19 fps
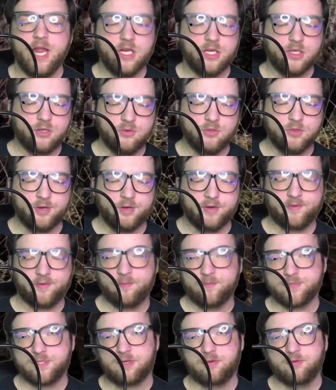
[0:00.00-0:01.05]
do three
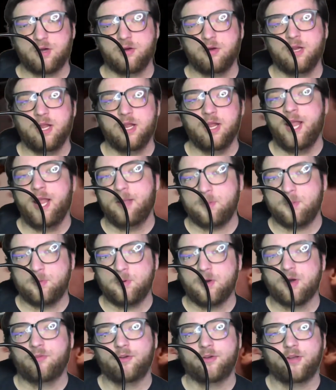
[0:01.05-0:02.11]
films in a row and be
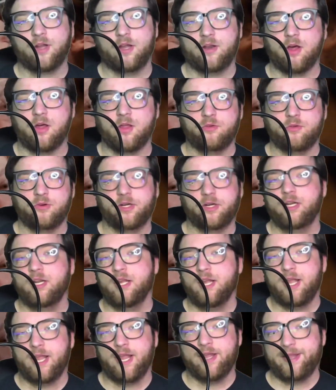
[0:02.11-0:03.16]
perfect on all three.
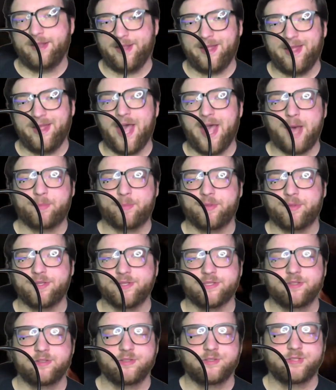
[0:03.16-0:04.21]
It, it happens.
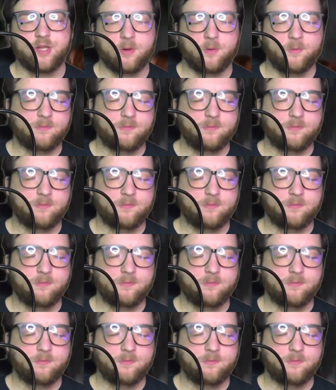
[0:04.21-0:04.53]
So,